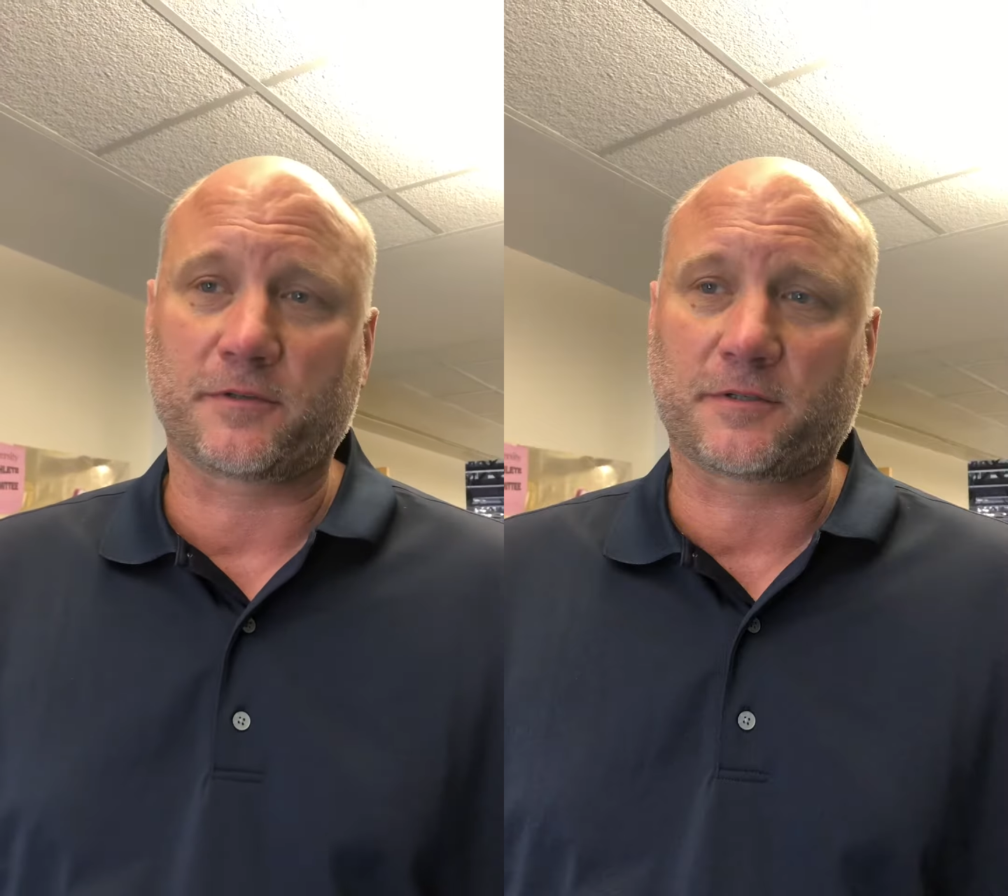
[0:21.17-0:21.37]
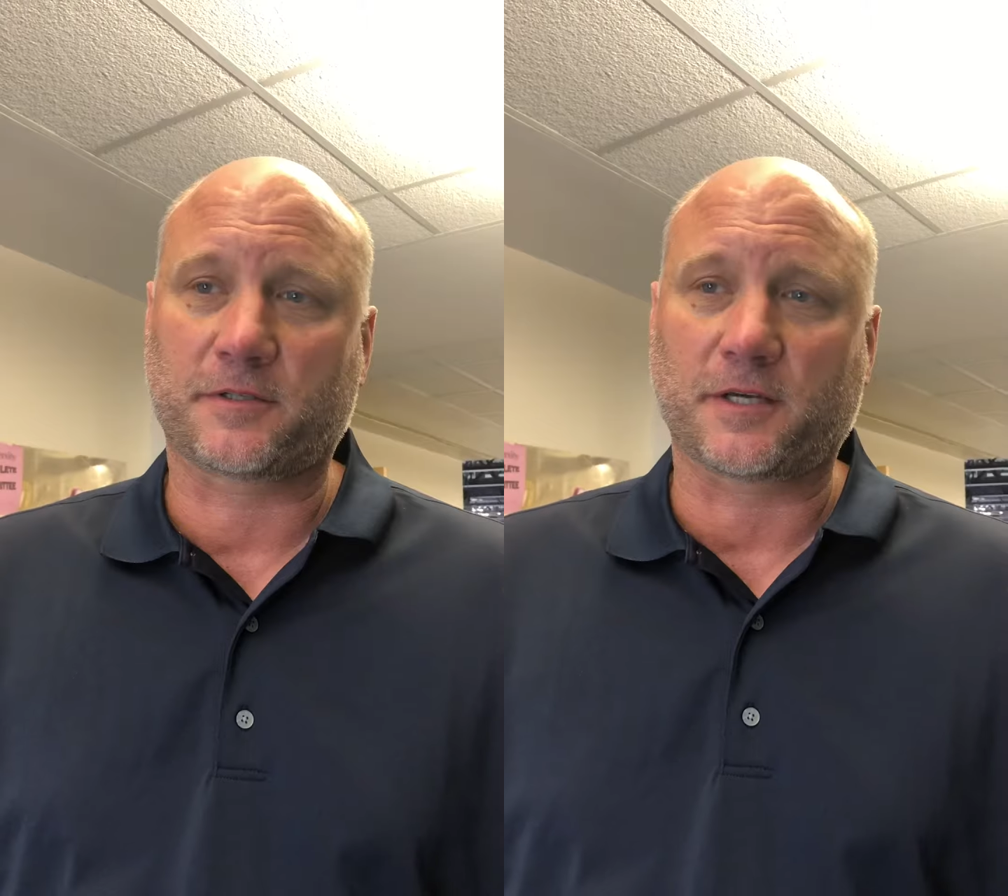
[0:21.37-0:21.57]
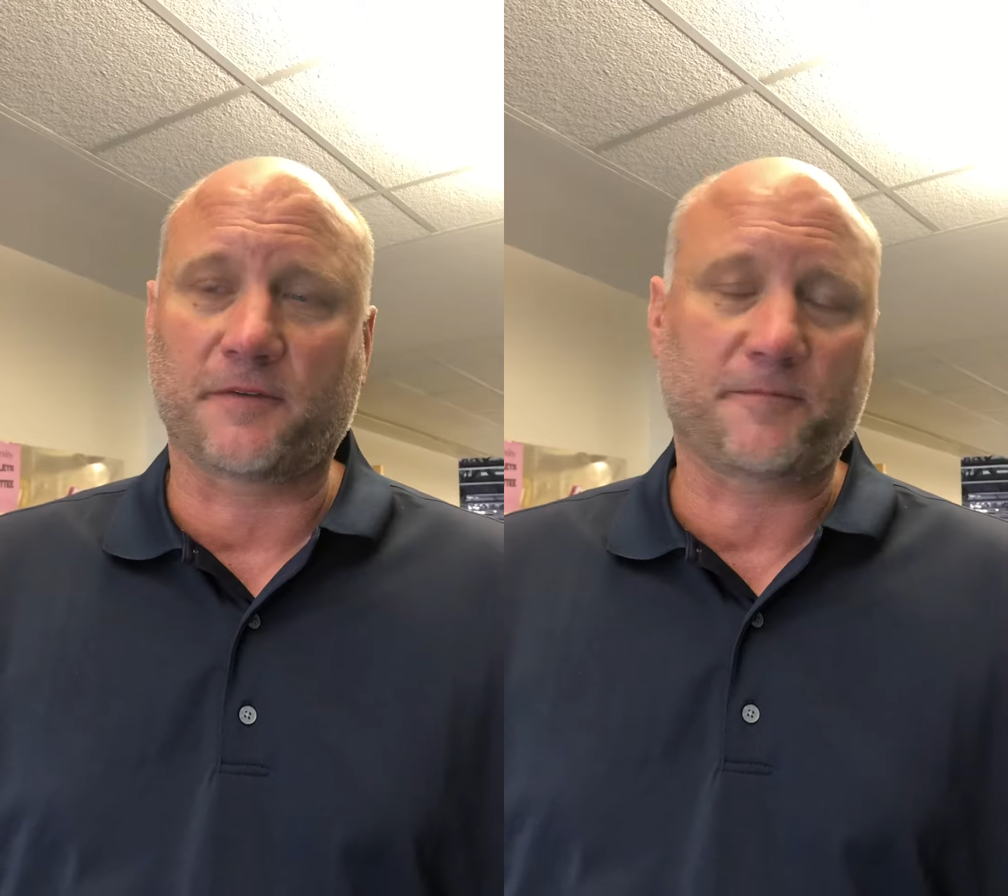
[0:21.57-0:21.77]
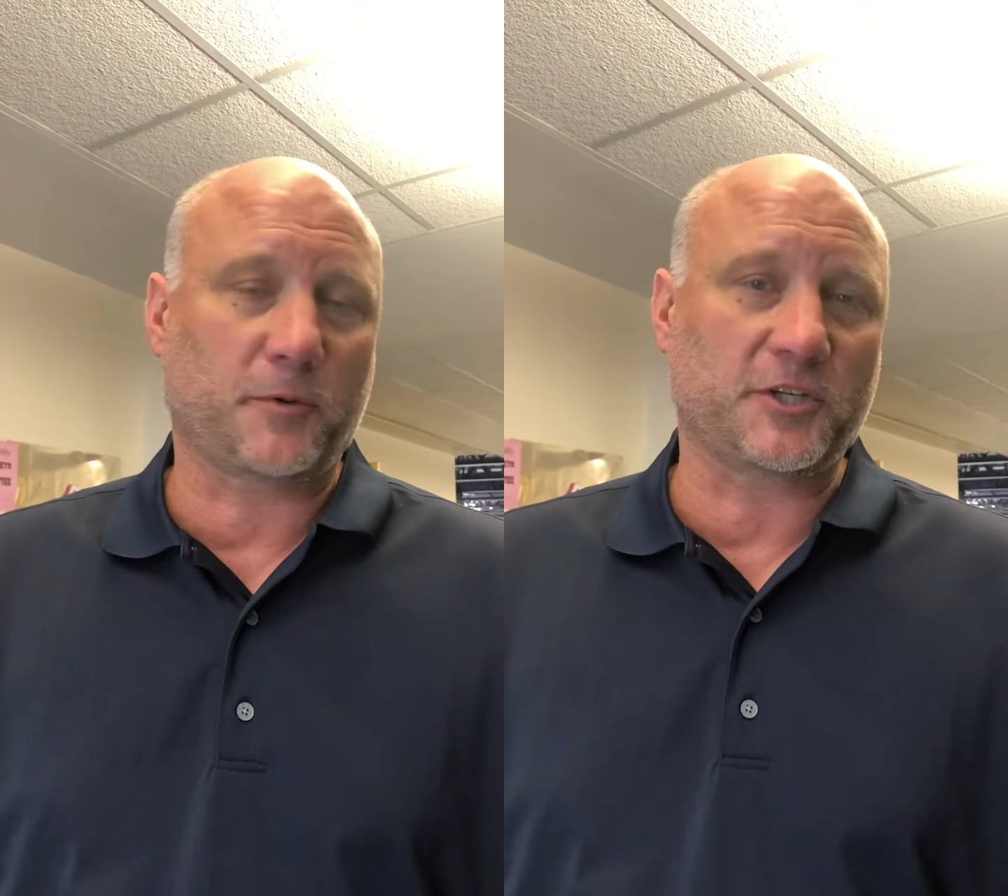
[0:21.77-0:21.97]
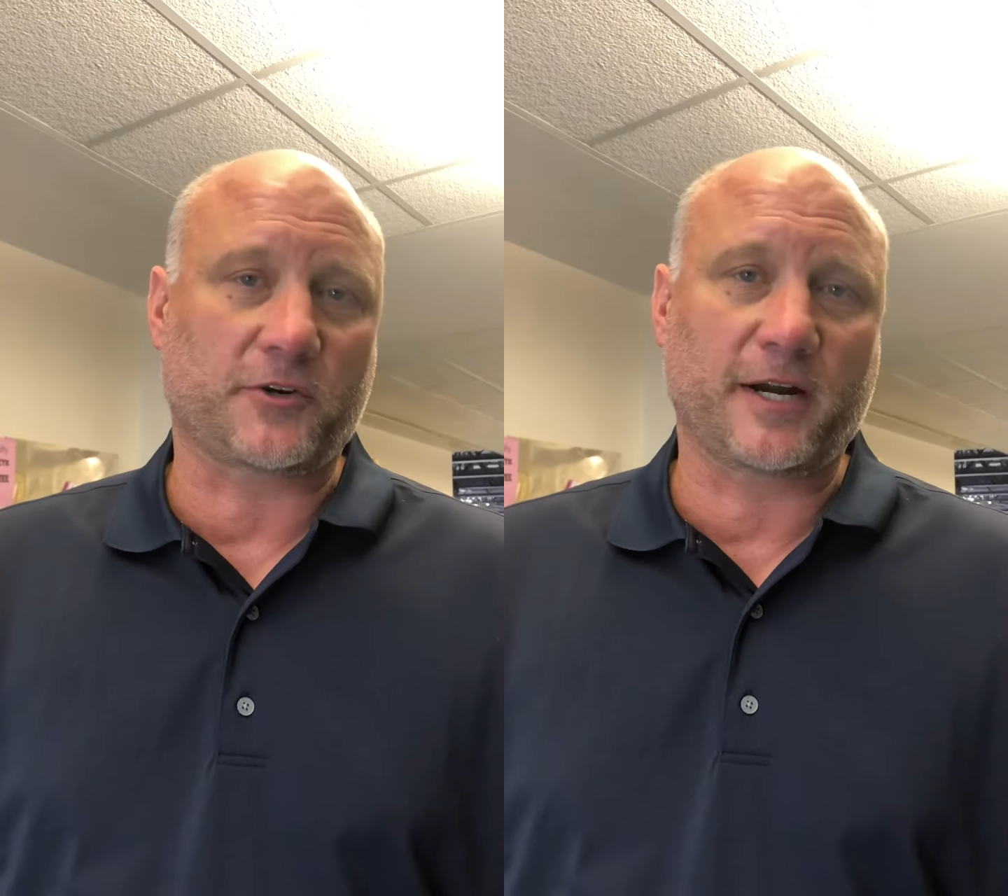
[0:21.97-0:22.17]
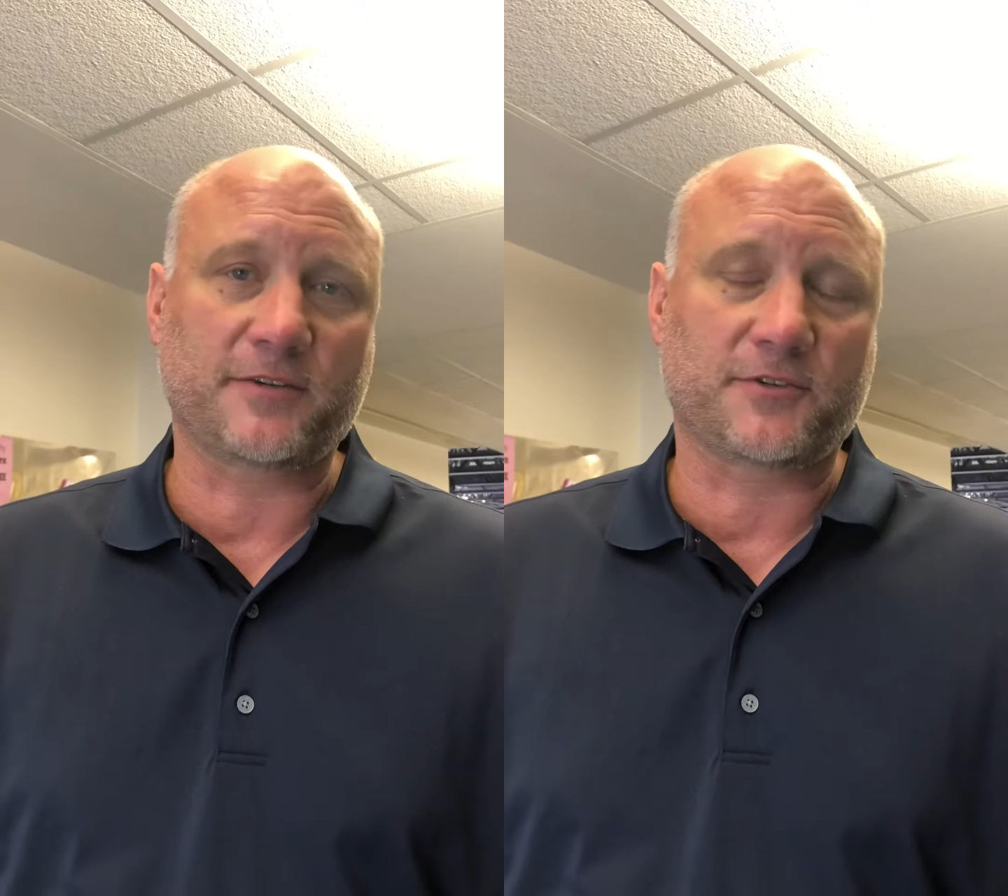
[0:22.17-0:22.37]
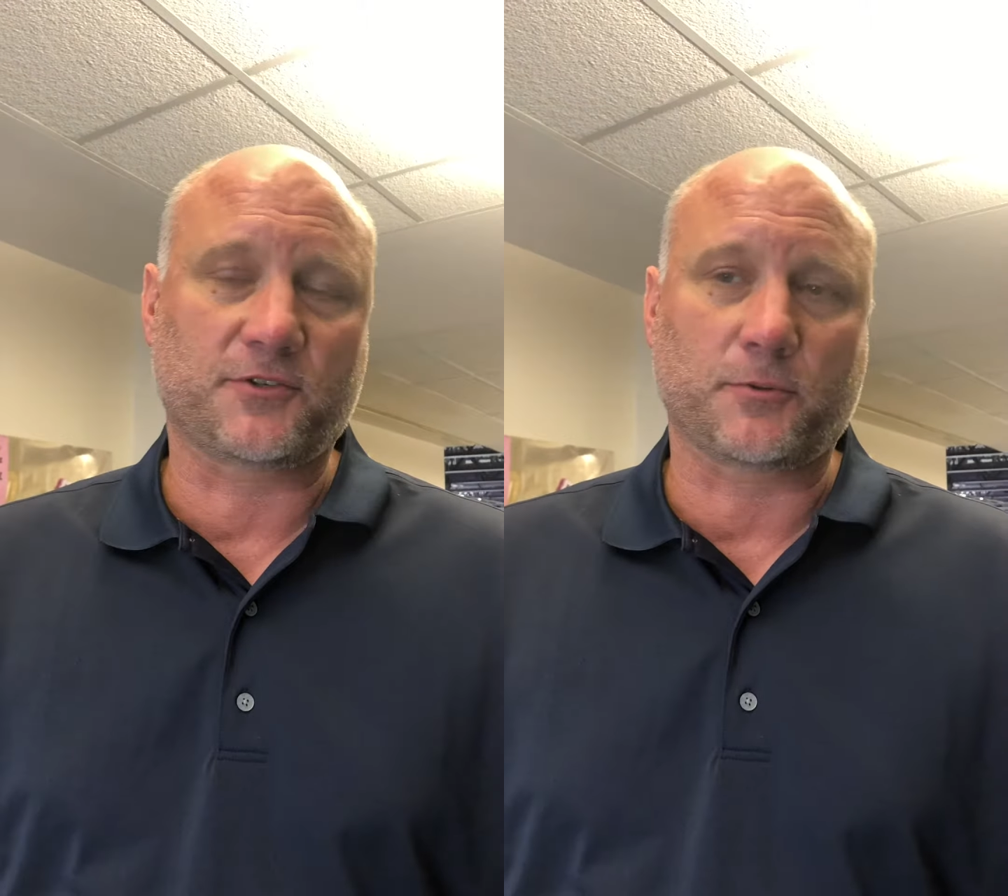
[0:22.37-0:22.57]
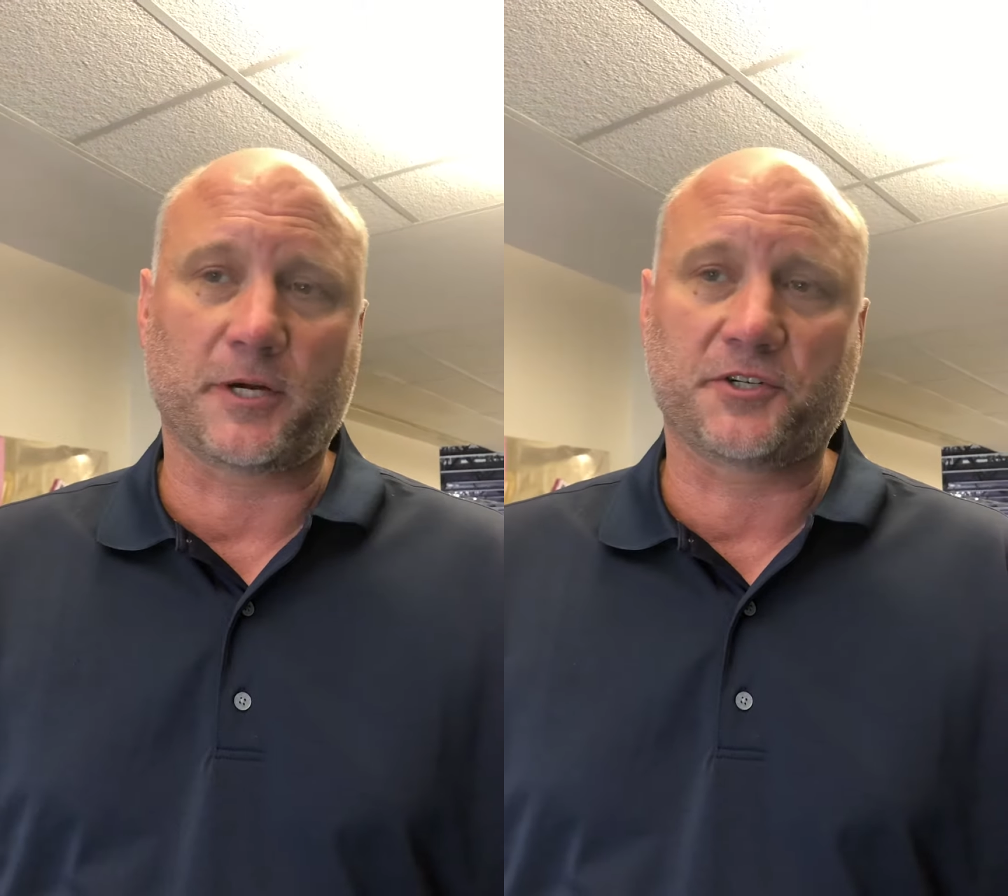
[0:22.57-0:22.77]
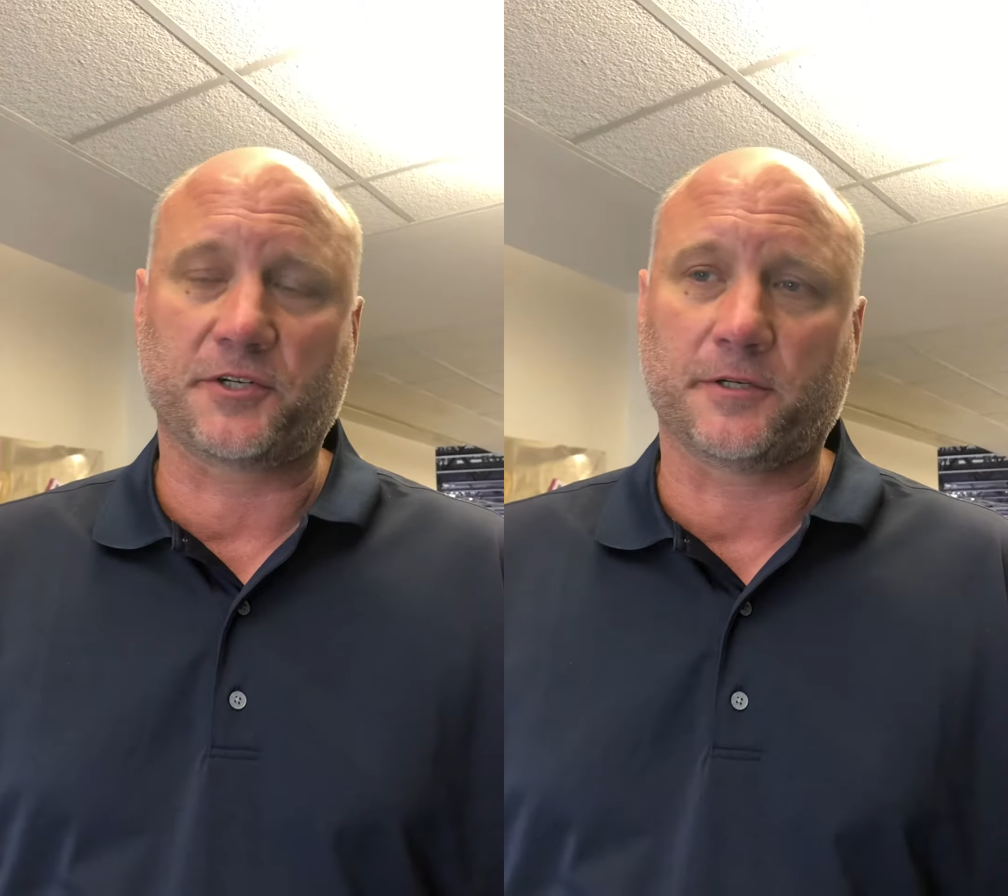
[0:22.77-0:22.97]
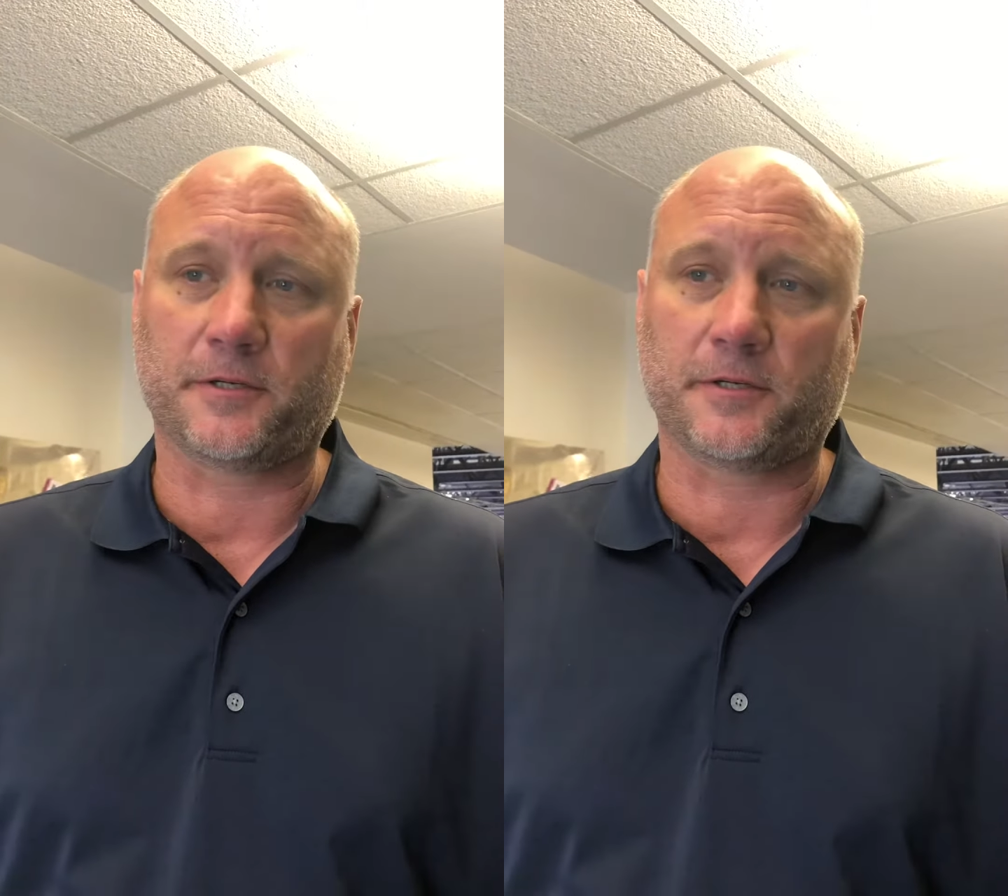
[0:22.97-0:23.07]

It's a tough, pressurized situation.